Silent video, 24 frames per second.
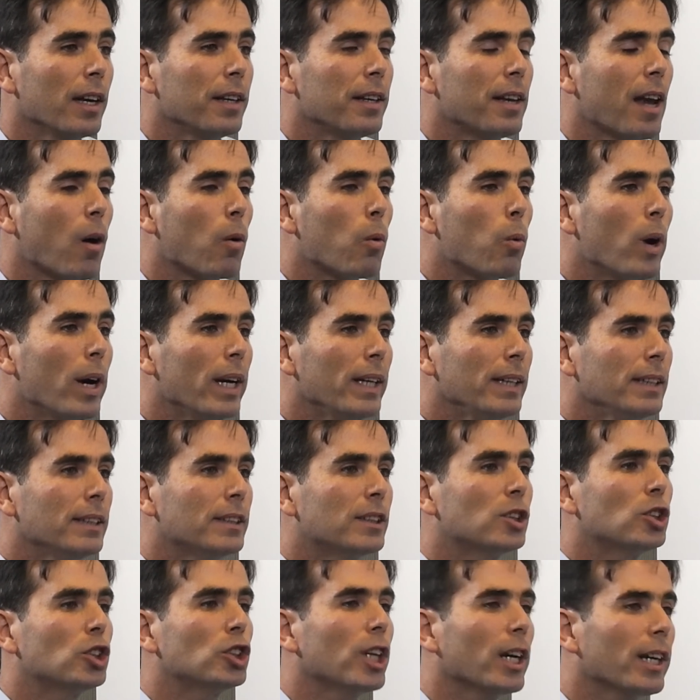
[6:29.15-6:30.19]
Now, when
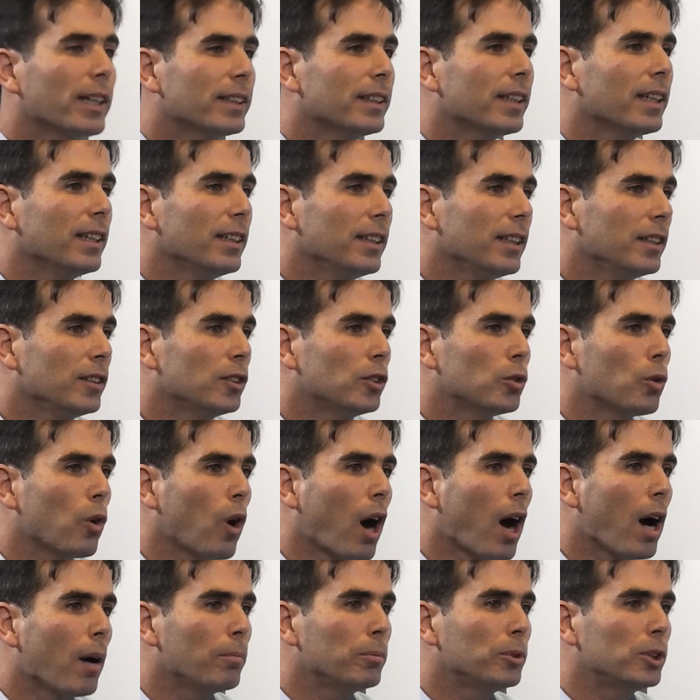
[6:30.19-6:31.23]
it's checked in into
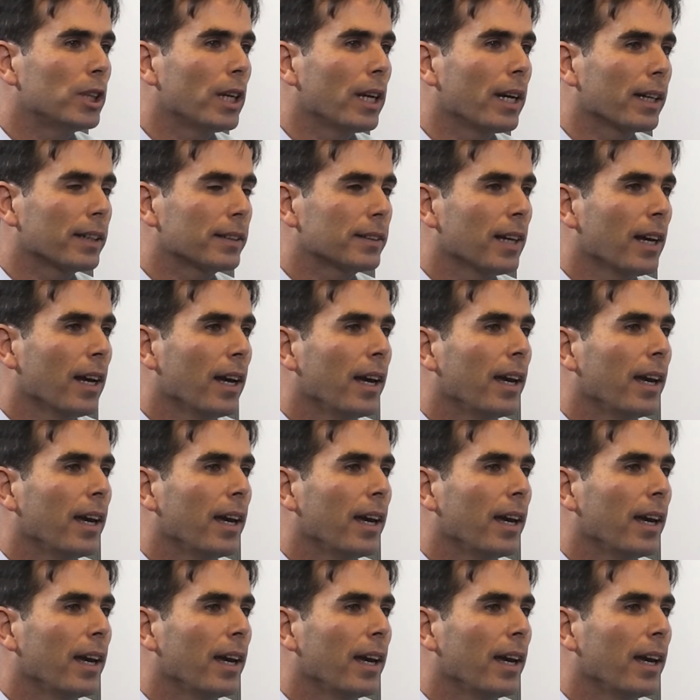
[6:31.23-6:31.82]
object,